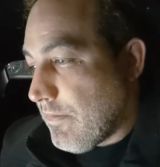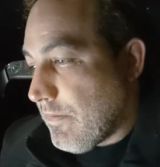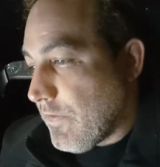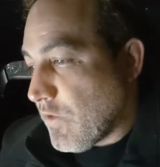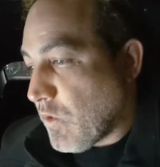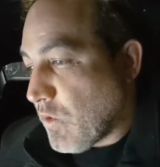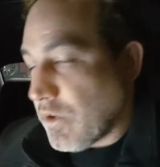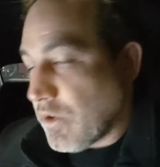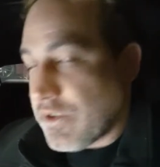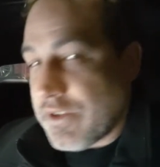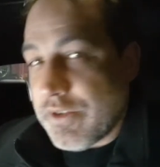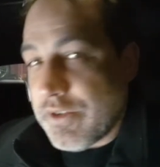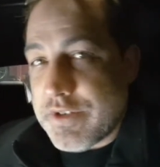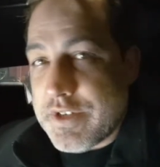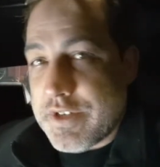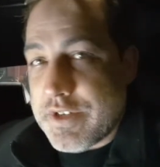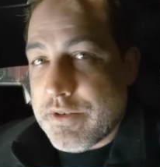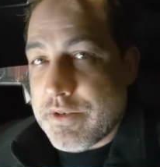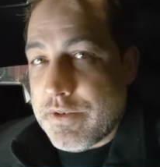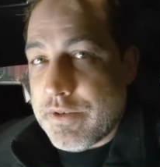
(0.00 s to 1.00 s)
course, there's the
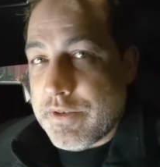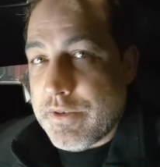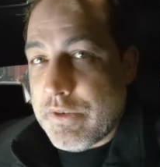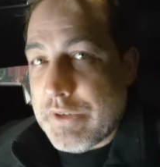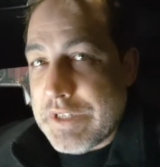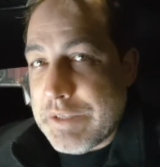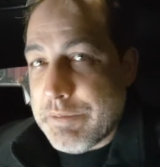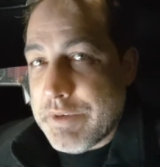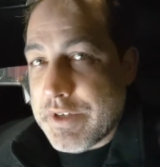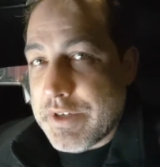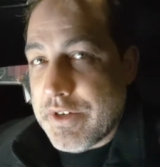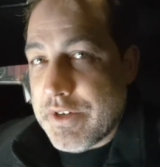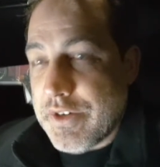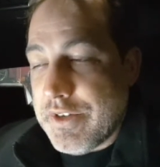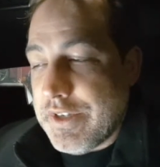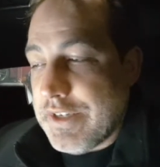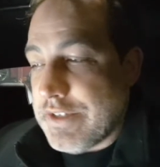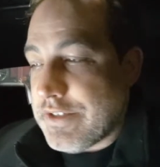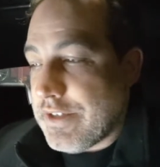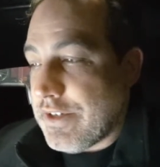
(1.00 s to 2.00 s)
oldie but
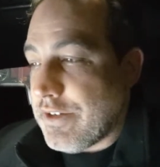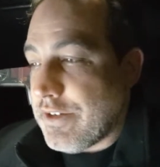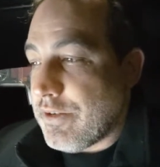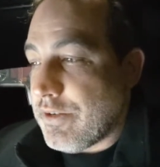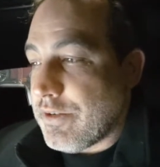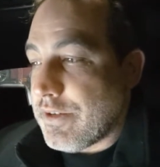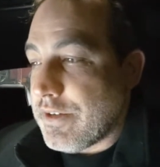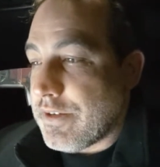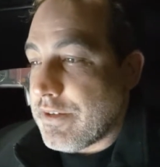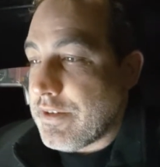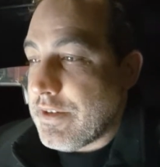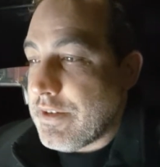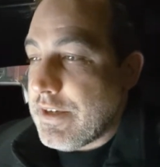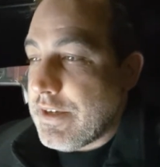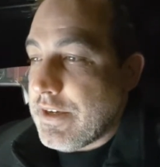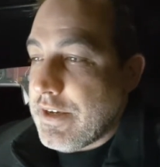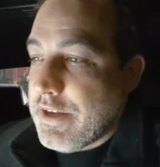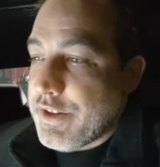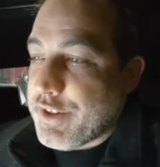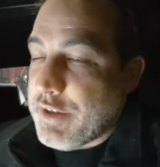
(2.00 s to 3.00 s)
goodies. You know, the
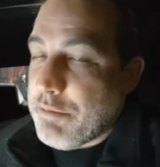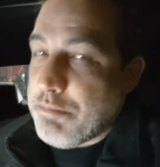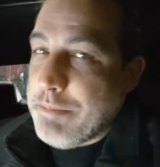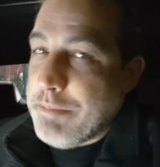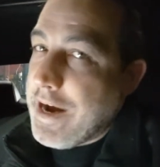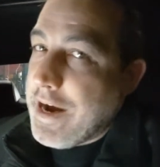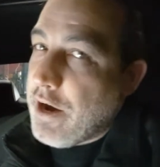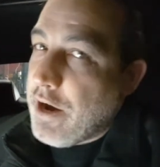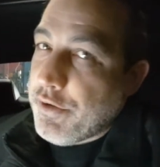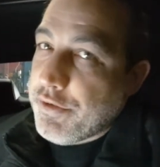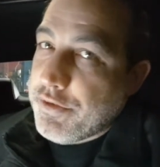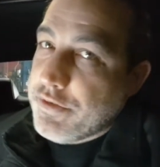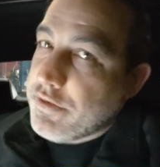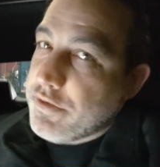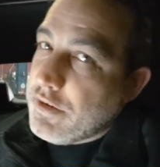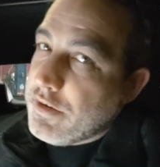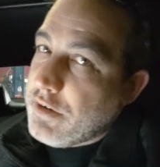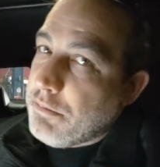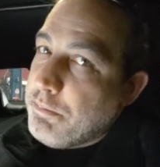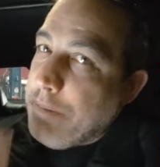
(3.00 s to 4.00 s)
mouth
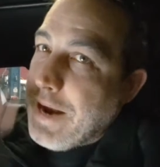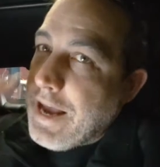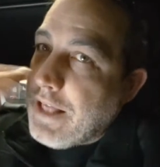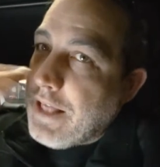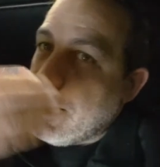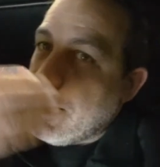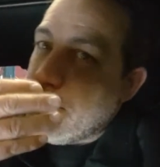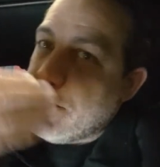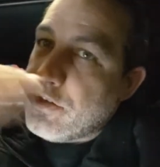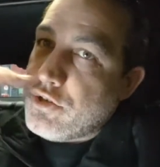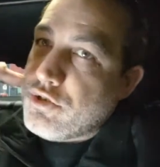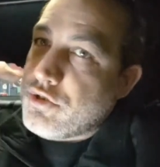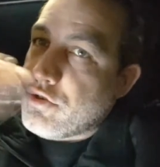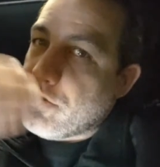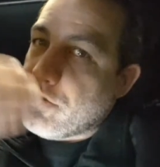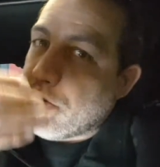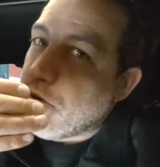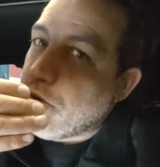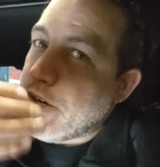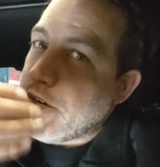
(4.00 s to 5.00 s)
palate
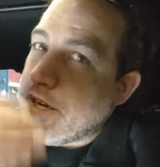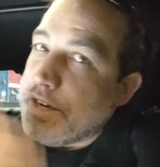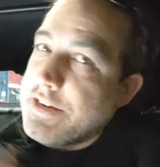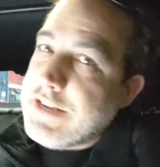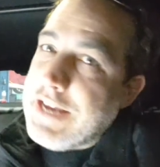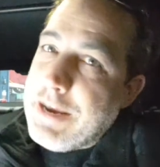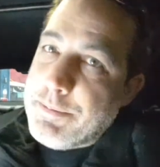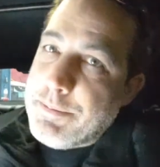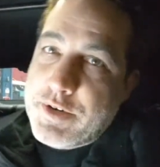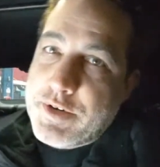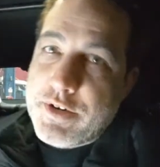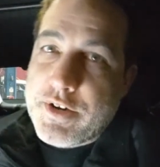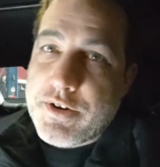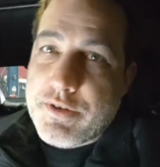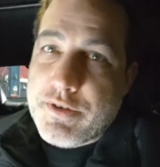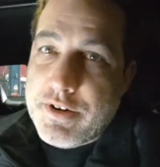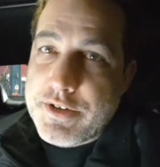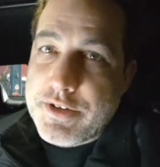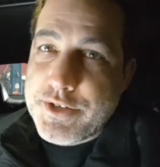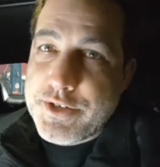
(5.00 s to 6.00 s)
destroying Captain
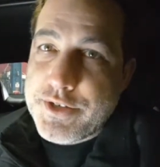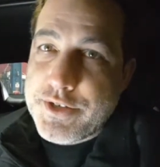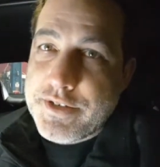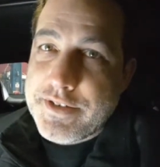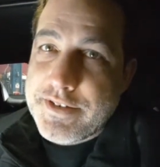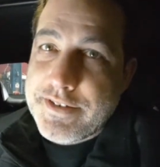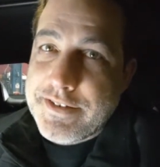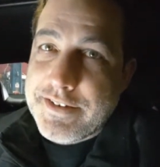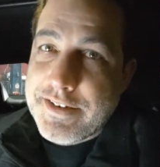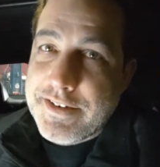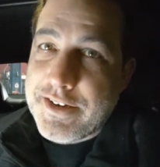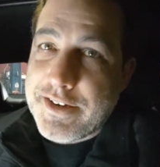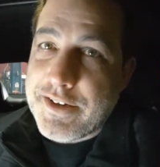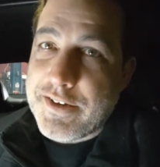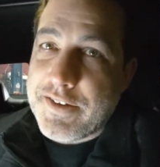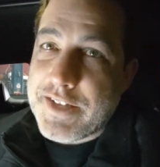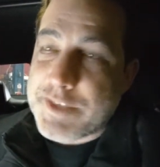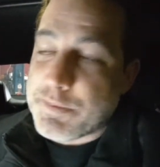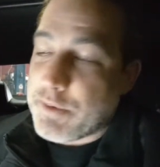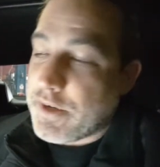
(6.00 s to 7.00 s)
Crunch. You know,
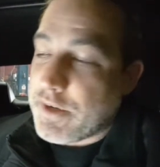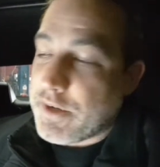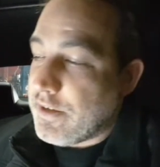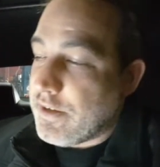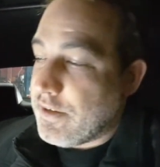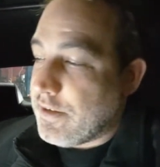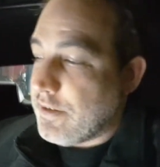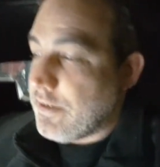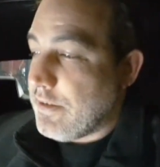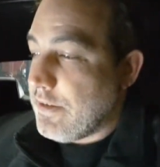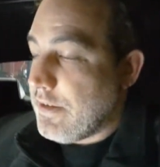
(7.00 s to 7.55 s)
that's pretty good.